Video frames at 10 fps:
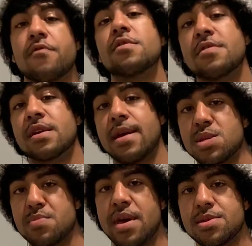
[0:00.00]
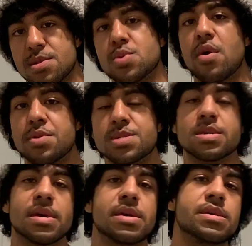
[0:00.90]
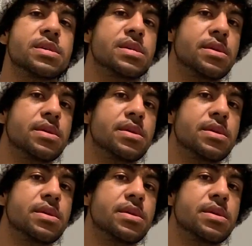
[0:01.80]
everything has mass, and so I would say